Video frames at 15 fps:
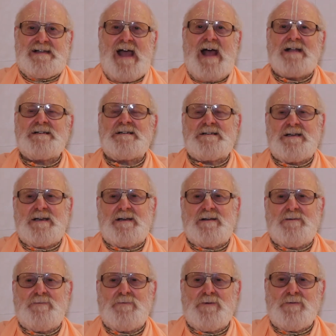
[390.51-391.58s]
dancing
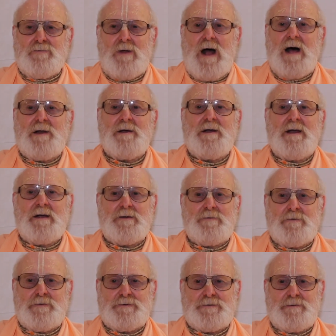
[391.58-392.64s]
with Radha and
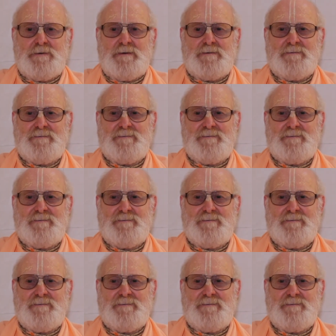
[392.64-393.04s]
Krishna.